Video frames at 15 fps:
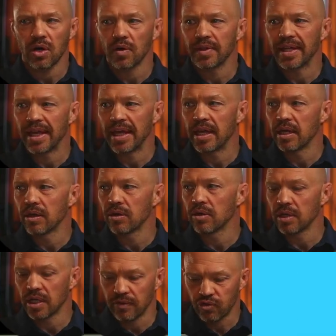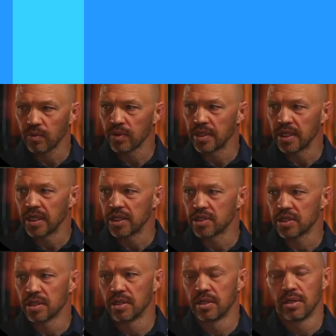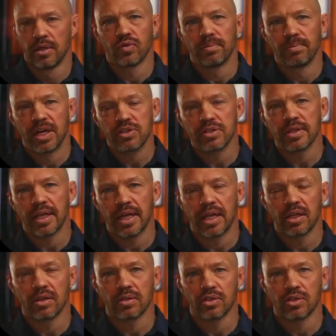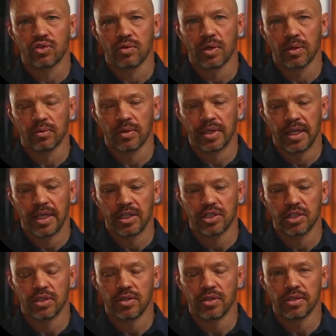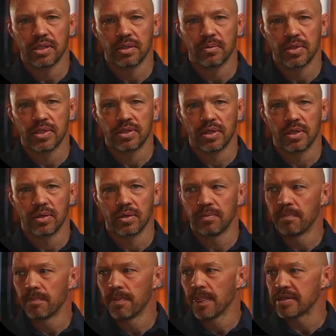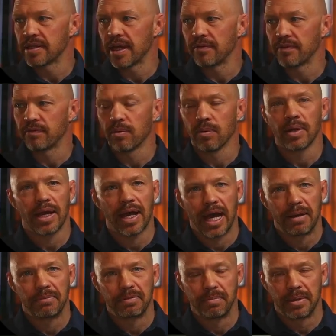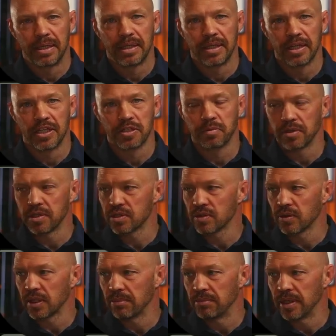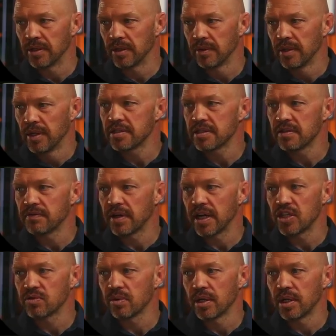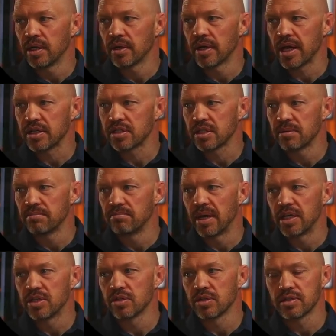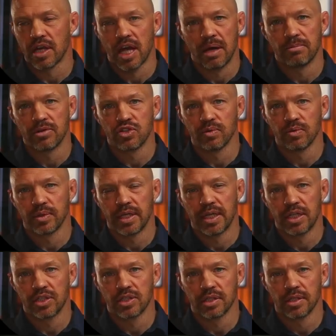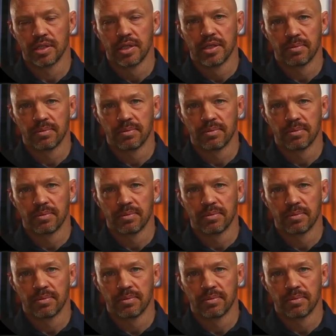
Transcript: called the angle of trunk rotation. So we measure the angle of trunk rotation using what's known as the forward Adams bending test with the Scoliometer. And this device right here actually measures how much rotation